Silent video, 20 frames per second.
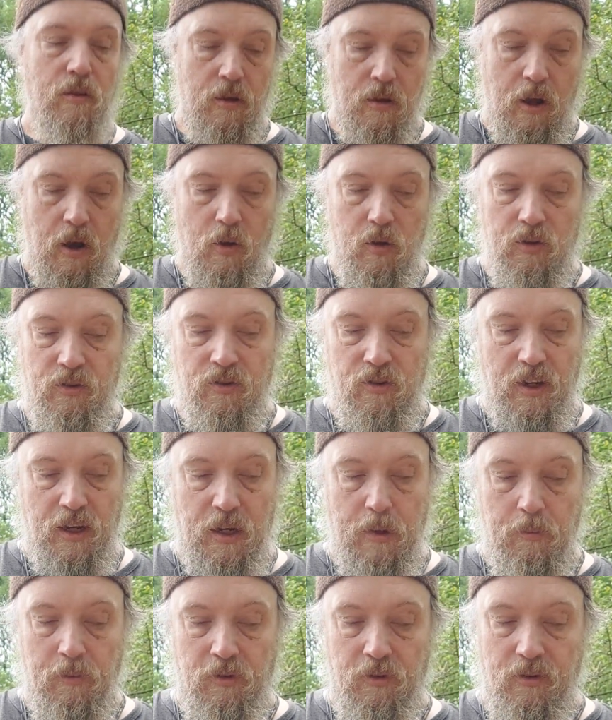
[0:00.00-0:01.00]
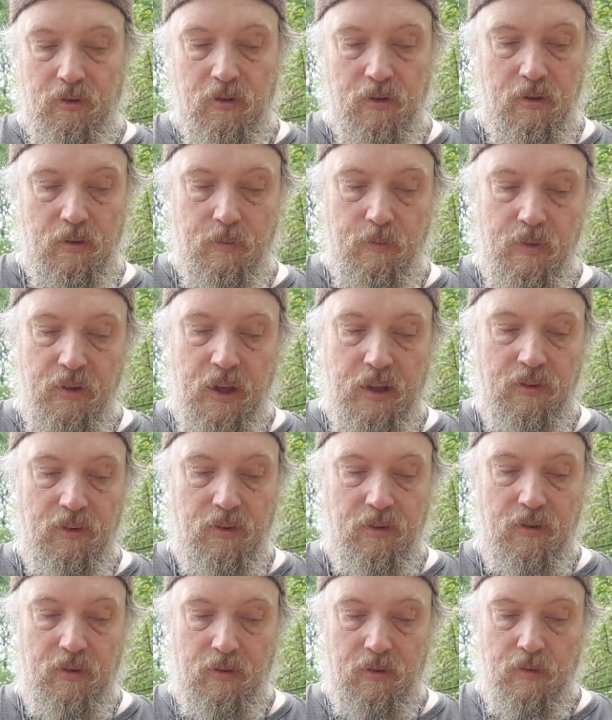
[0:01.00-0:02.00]
our times
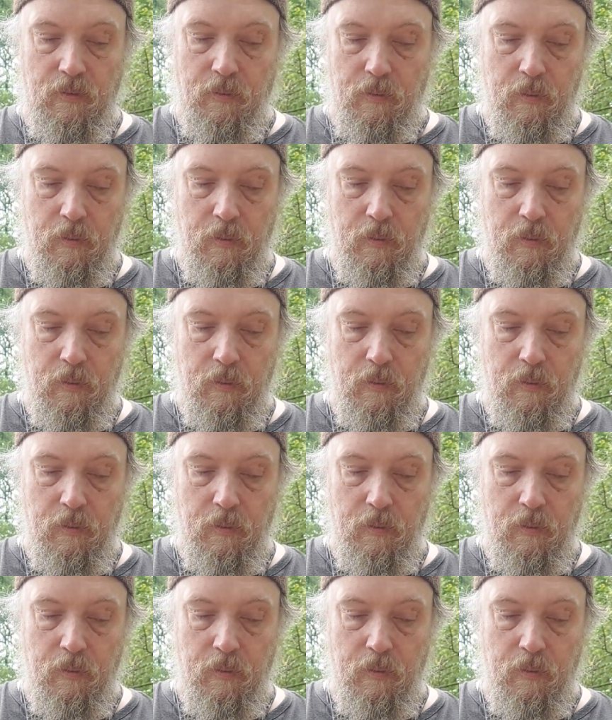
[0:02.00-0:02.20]
that's